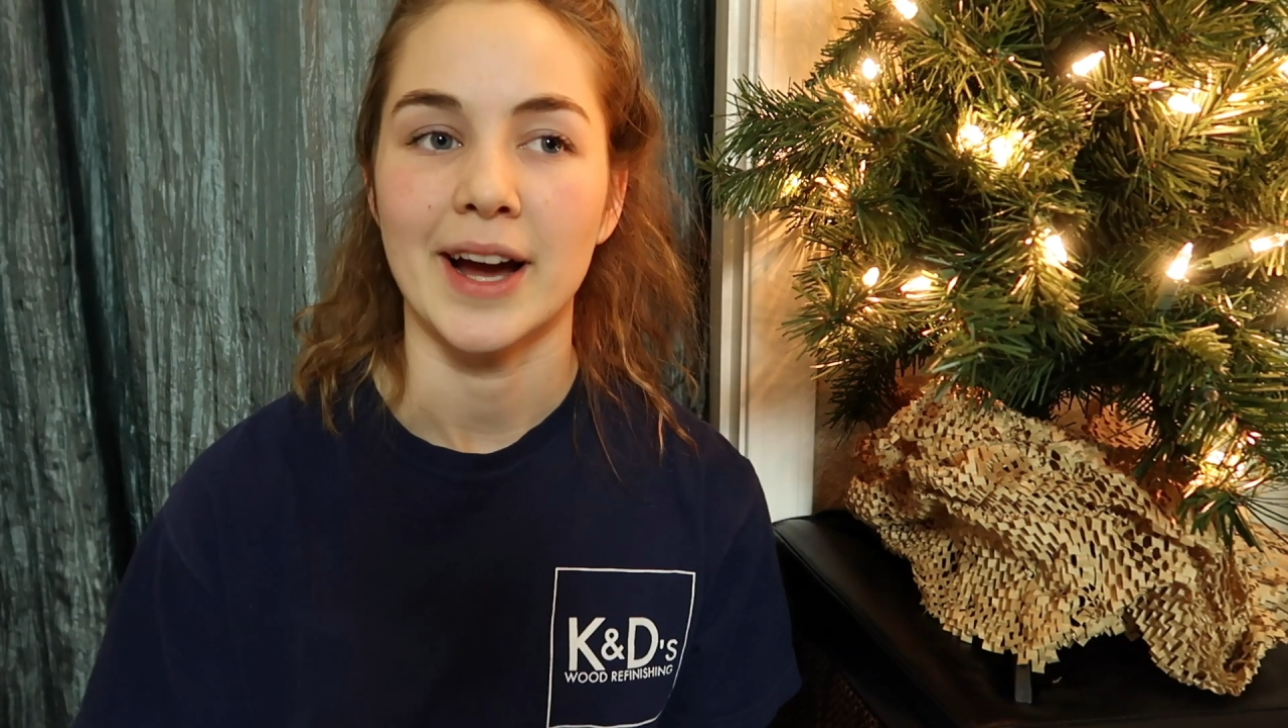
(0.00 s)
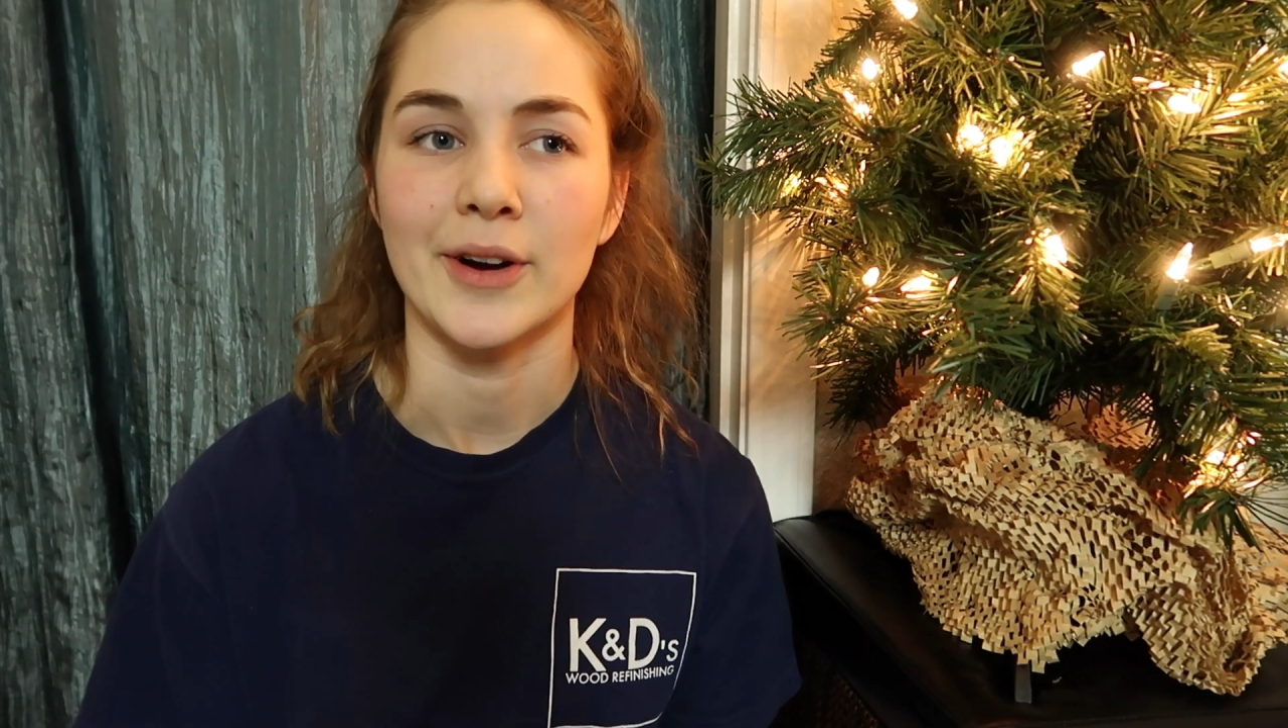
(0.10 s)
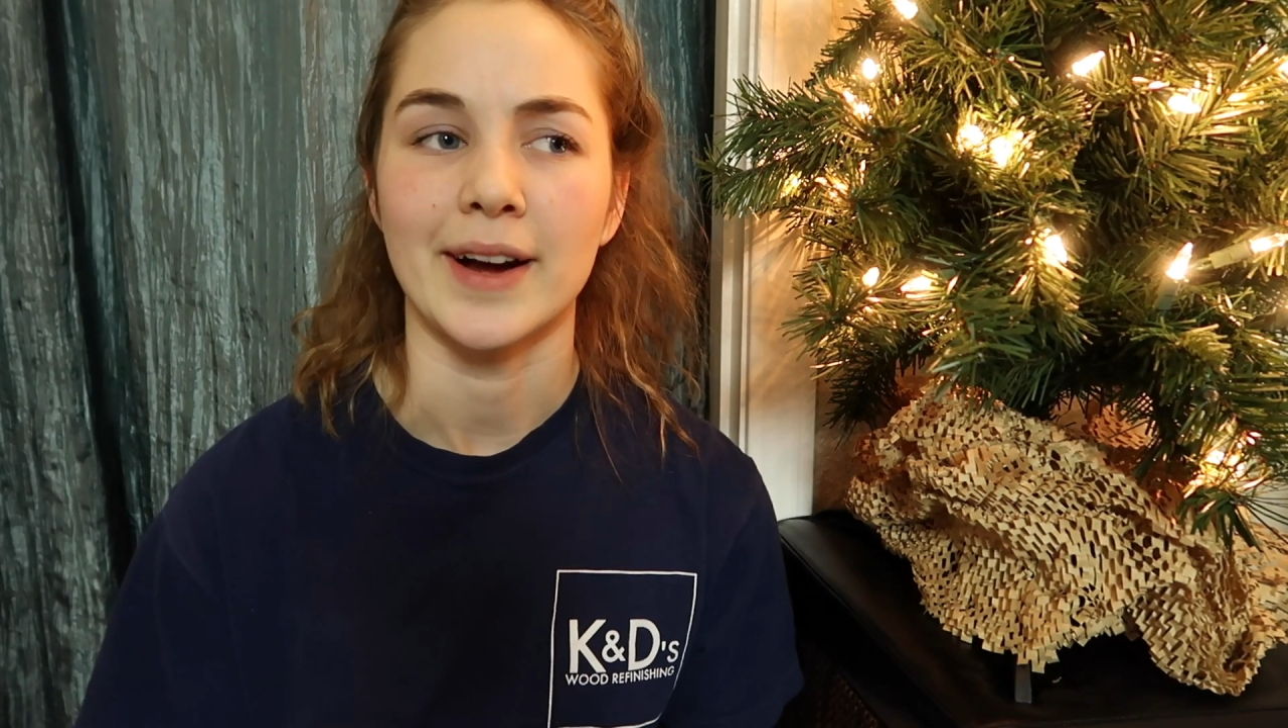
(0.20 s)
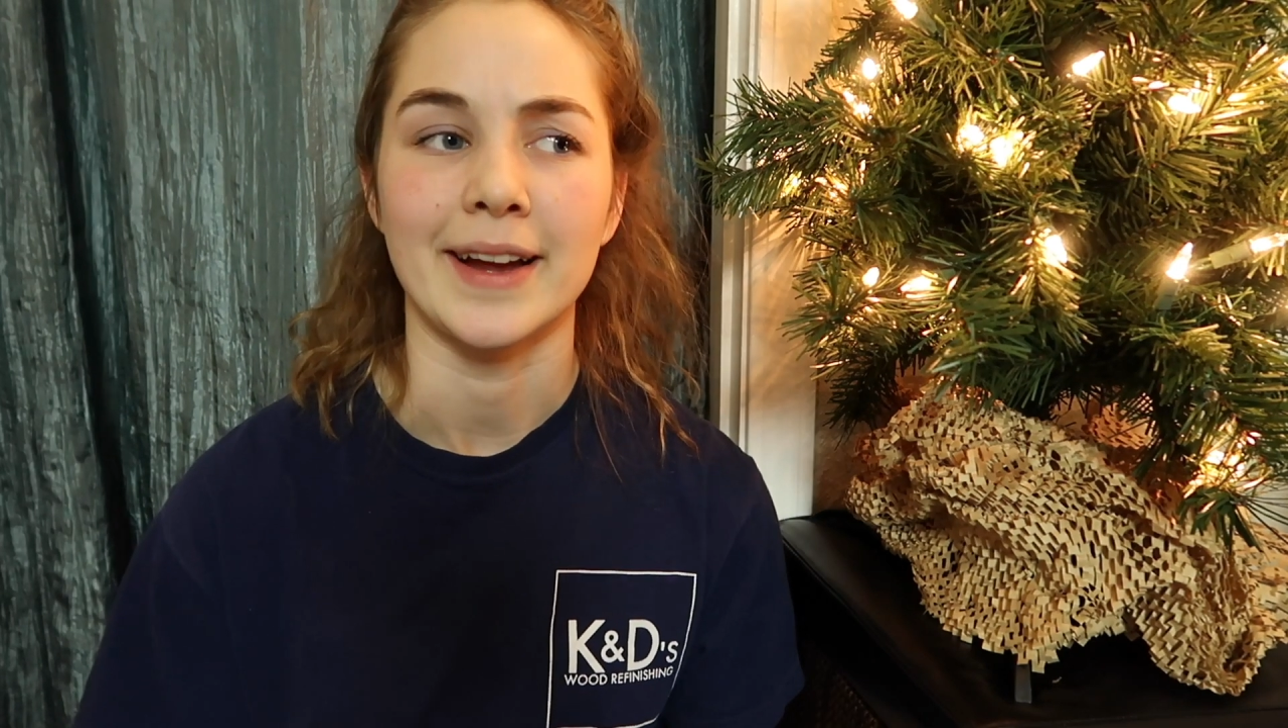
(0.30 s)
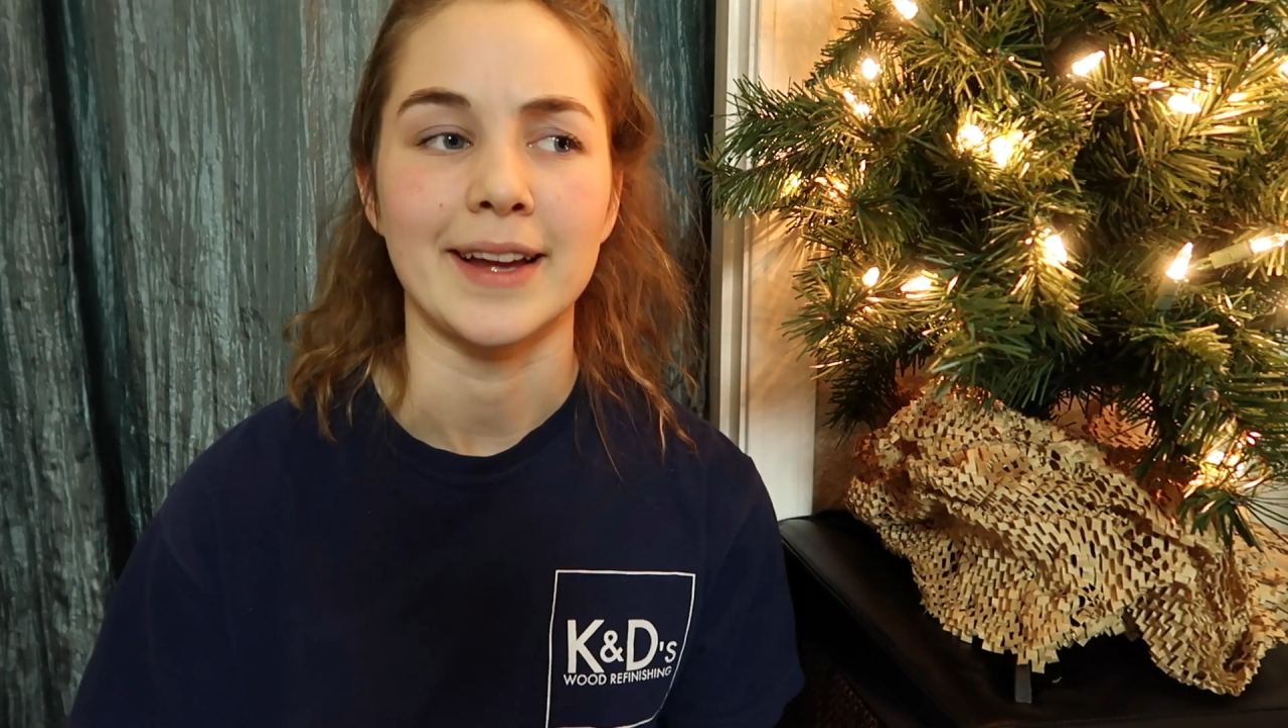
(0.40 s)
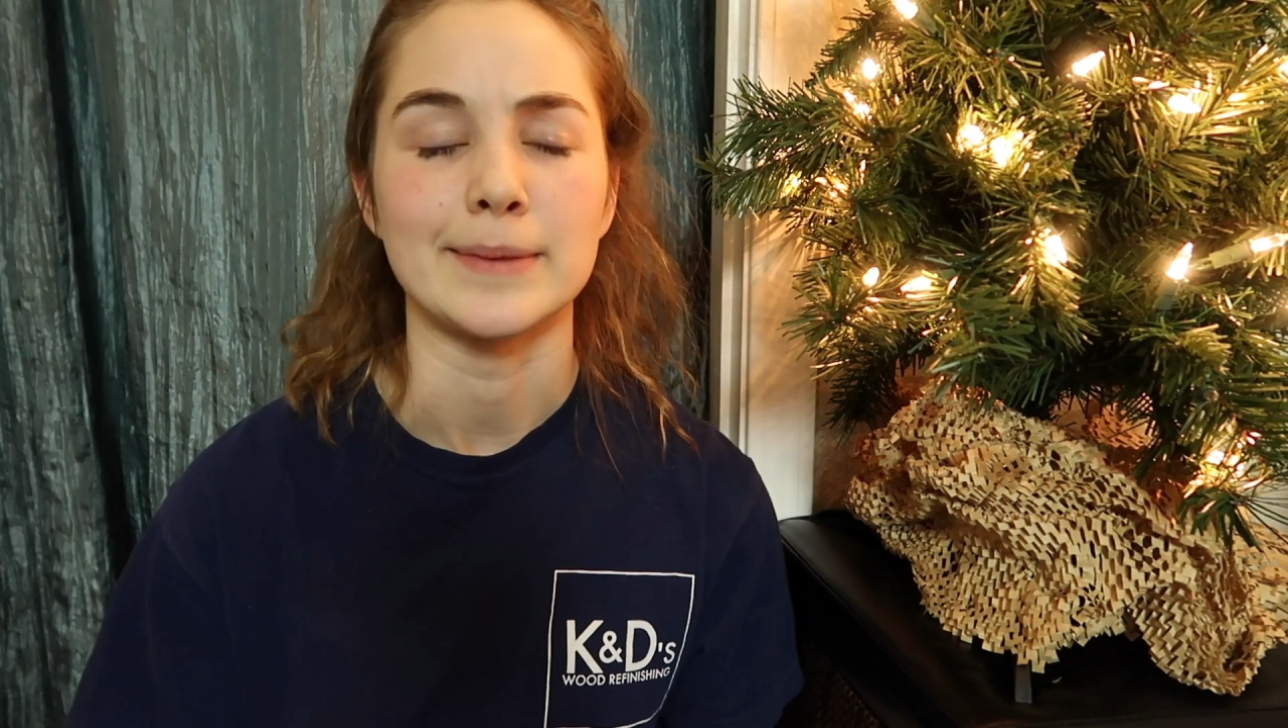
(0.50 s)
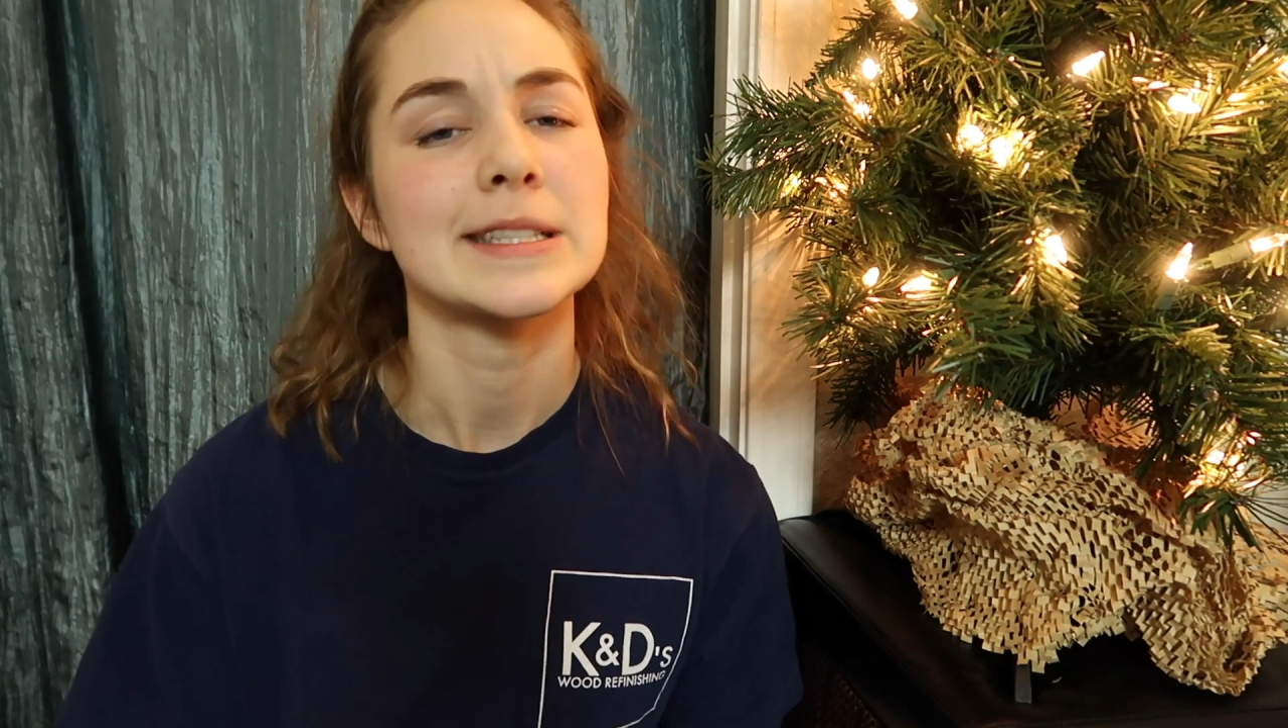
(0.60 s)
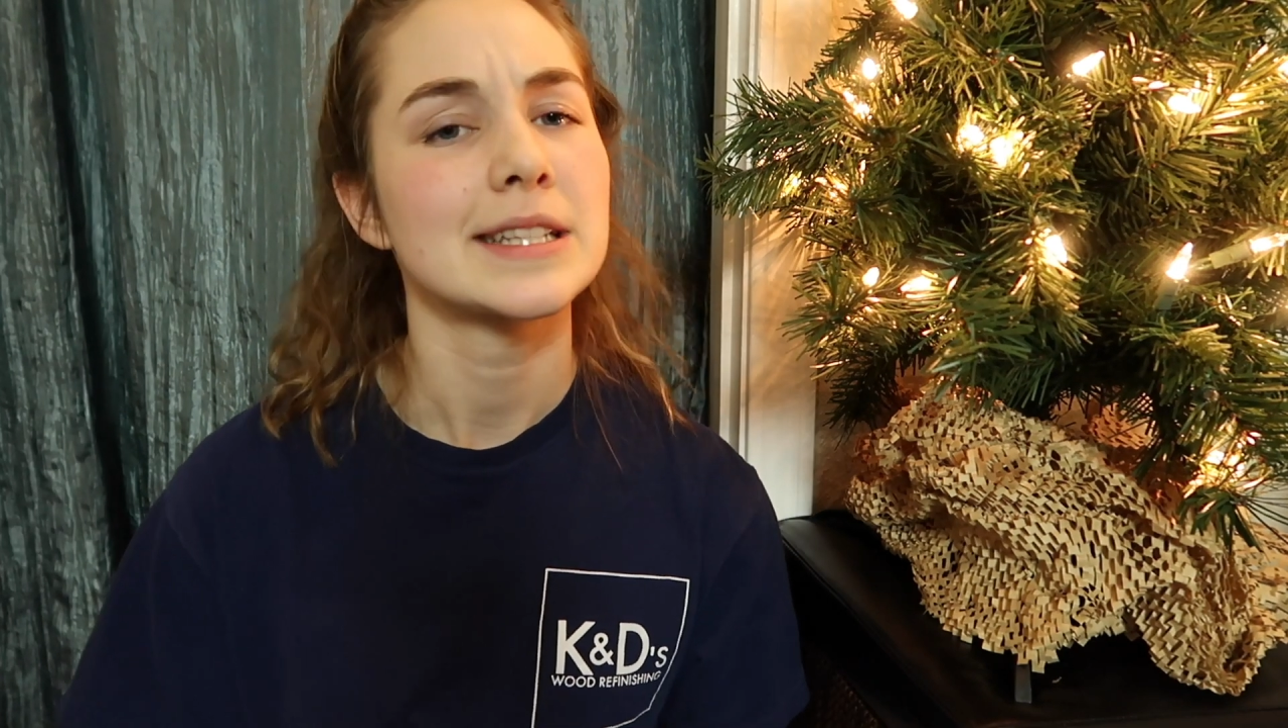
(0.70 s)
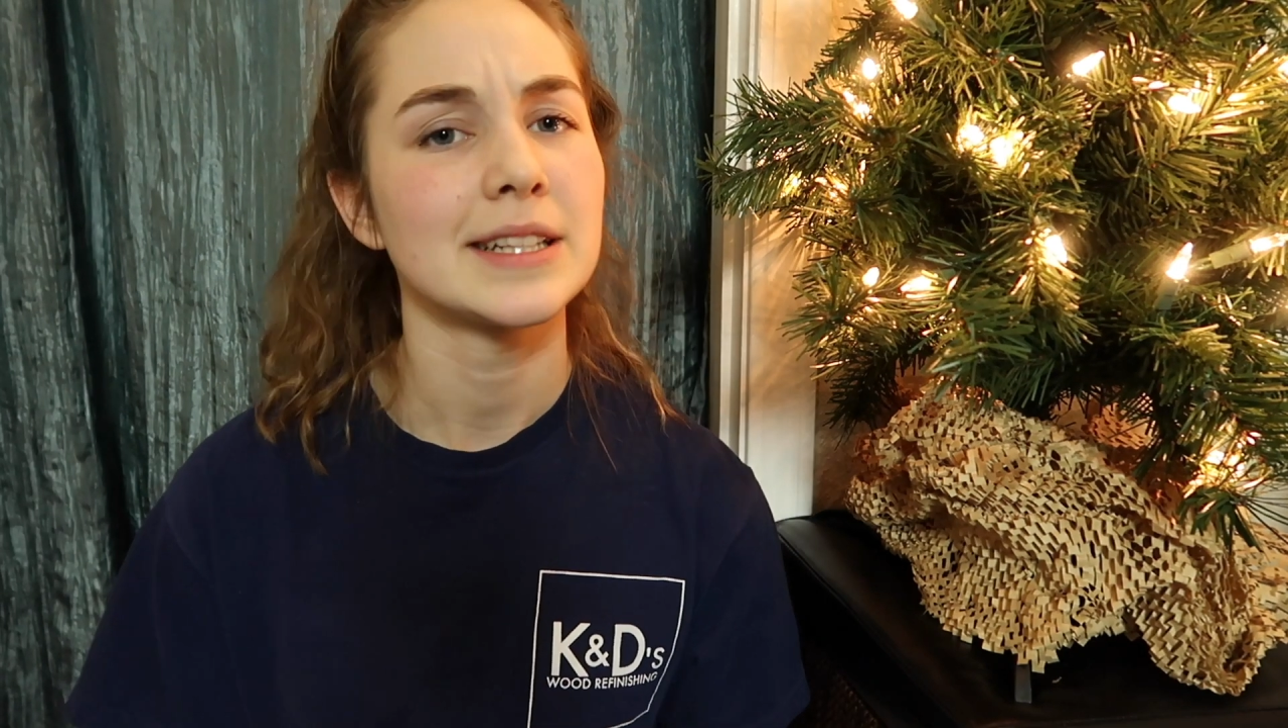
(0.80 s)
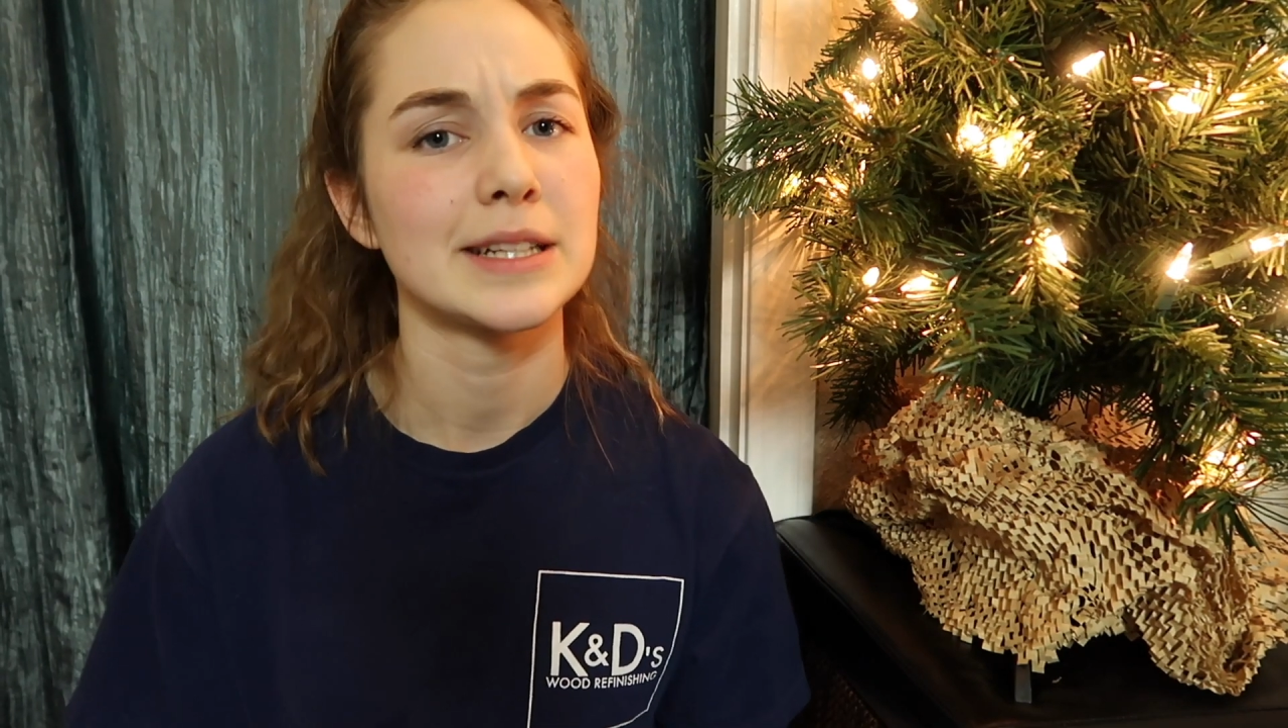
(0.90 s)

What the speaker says: how I am still